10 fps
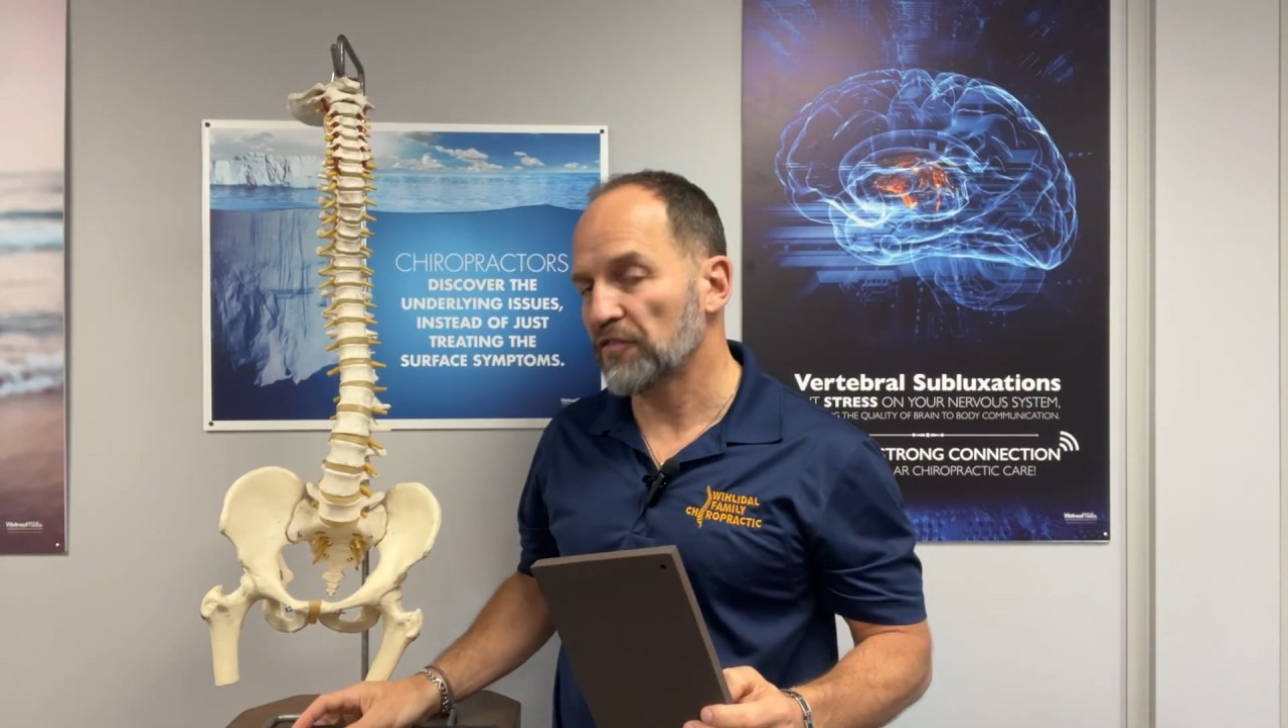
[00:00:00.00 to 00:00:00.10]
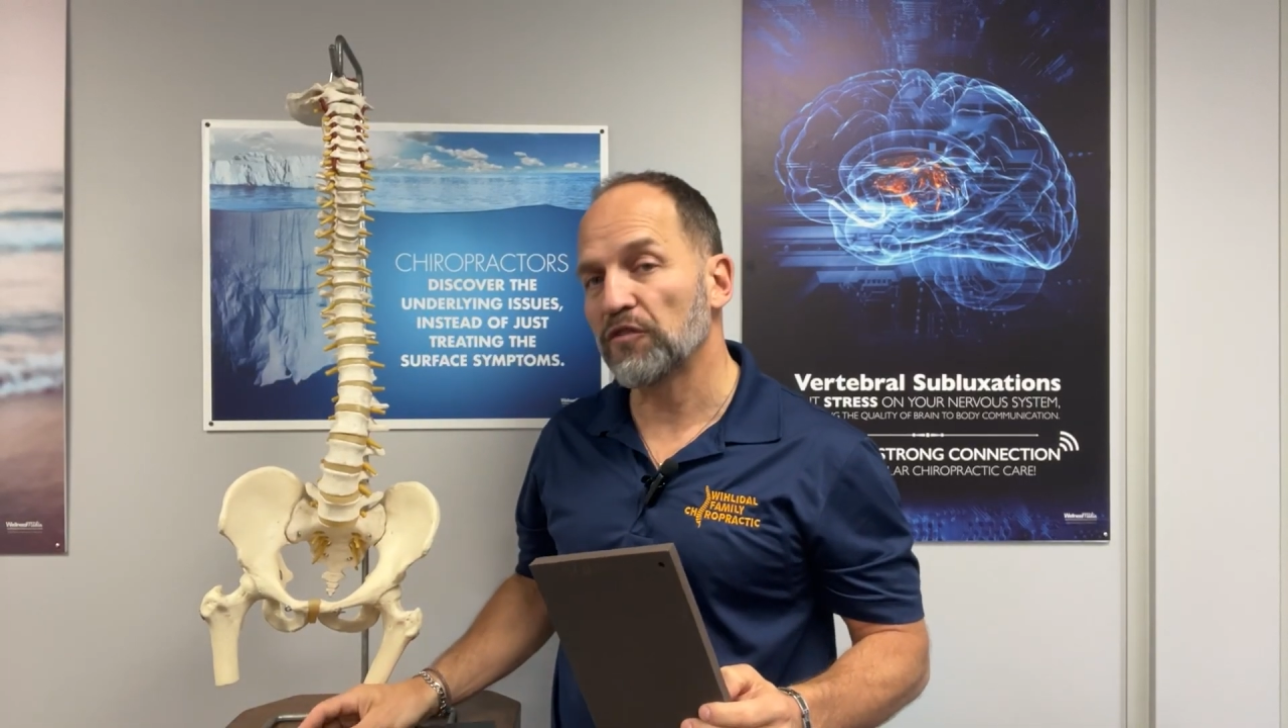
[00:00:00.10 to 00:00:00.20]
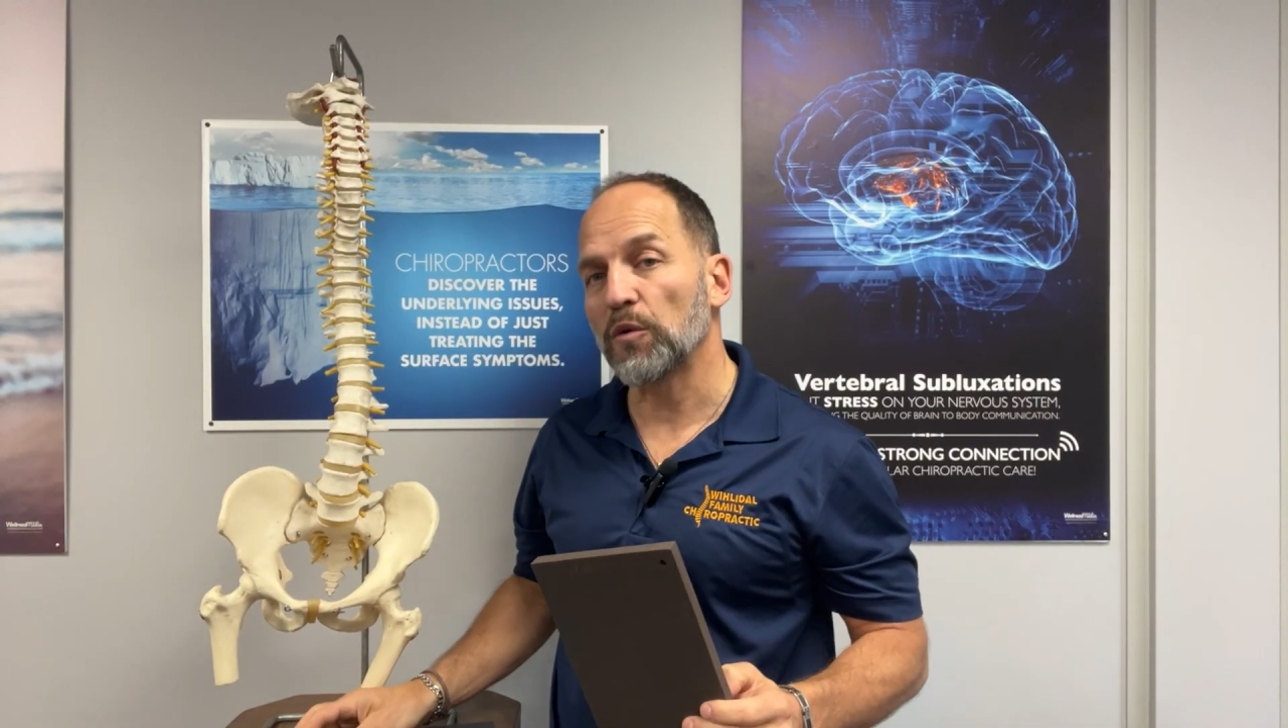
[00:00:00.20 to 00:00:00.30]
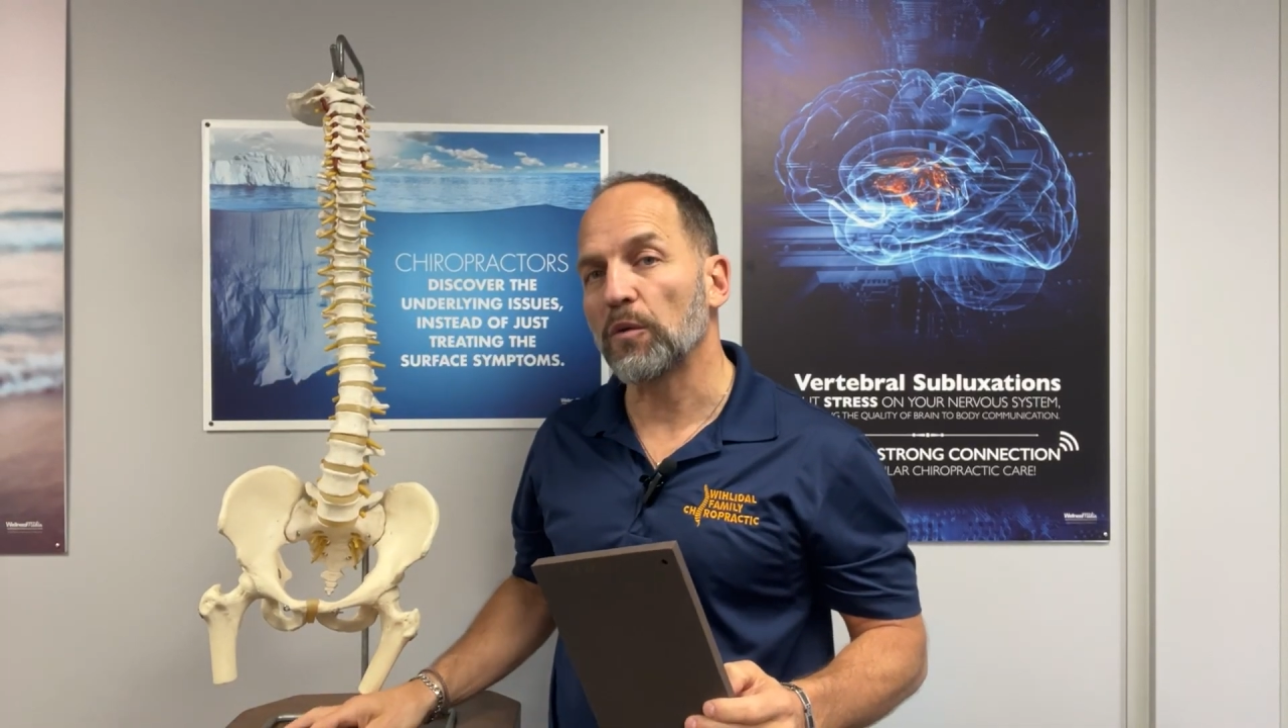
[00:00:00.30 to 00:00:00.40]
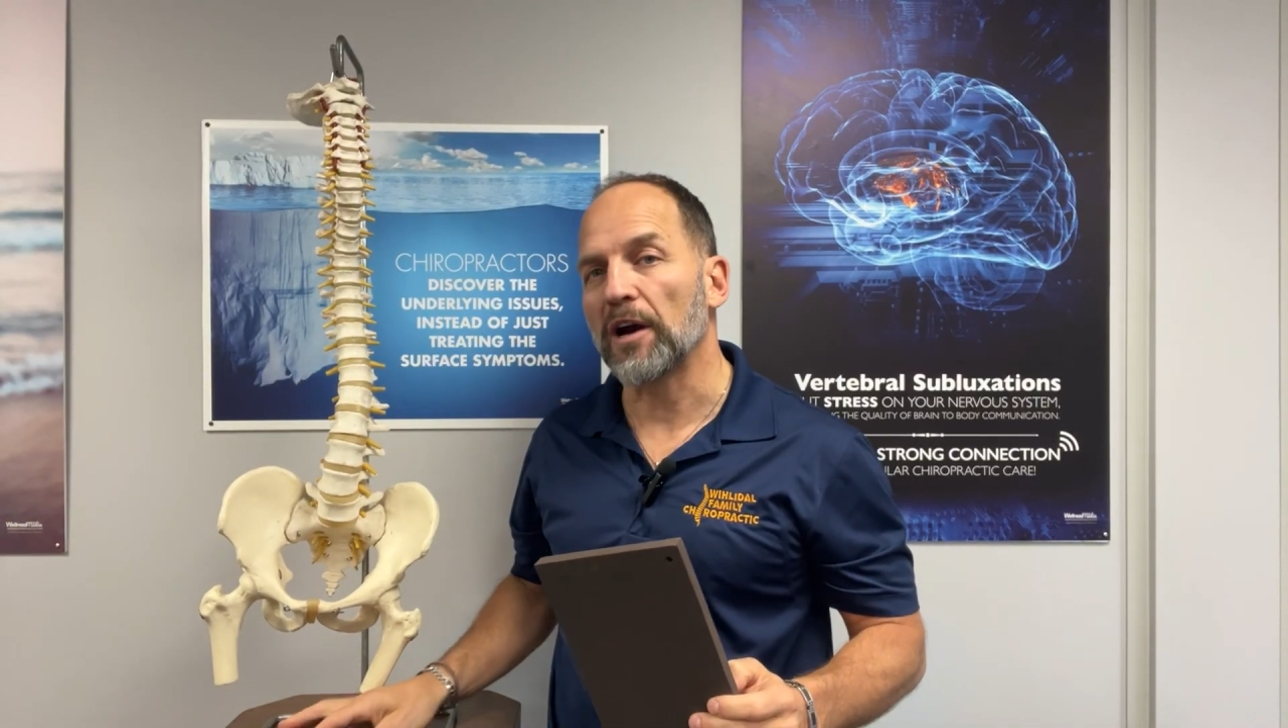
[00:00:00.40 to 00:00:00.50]

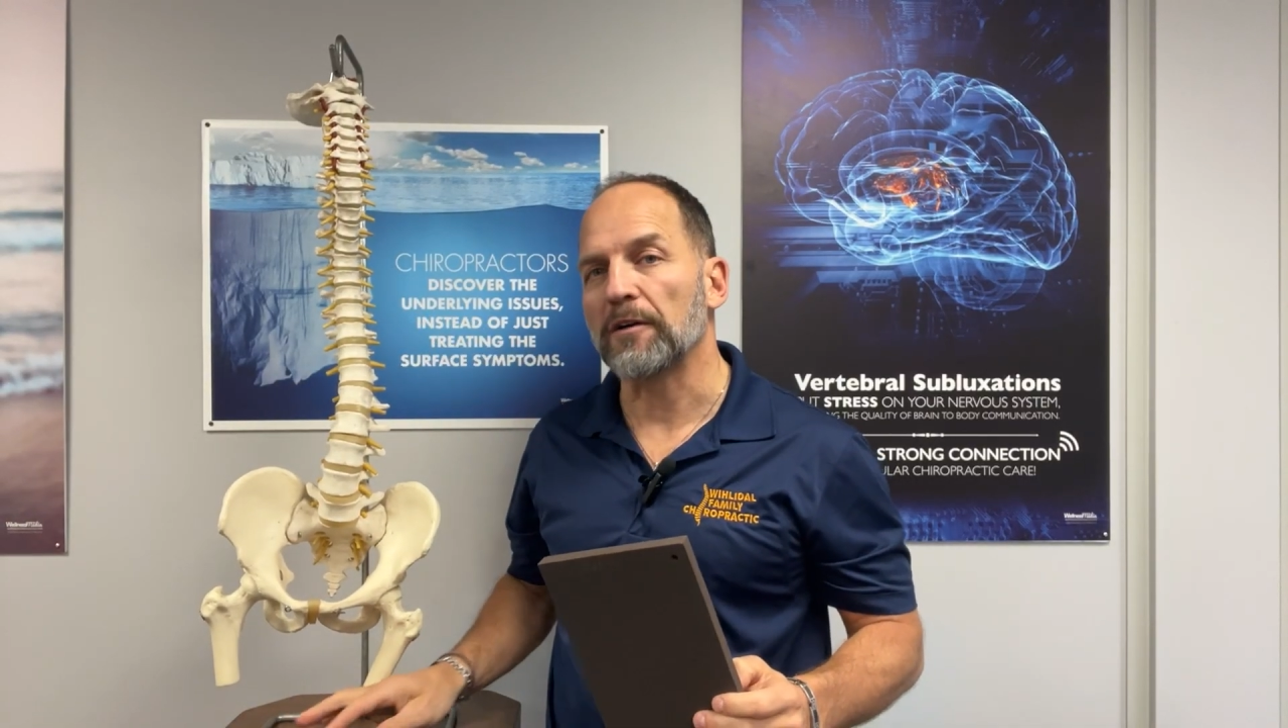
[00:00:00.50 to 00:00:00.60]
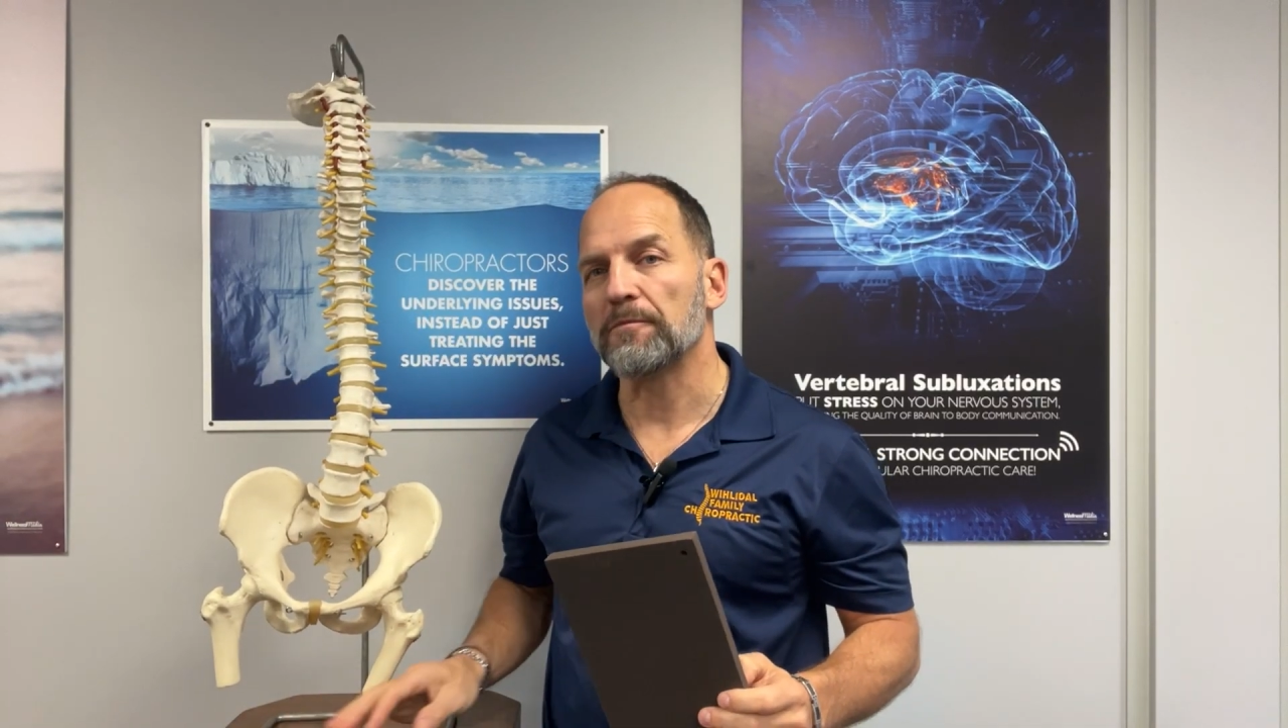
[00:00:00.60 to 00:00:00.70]
footwear.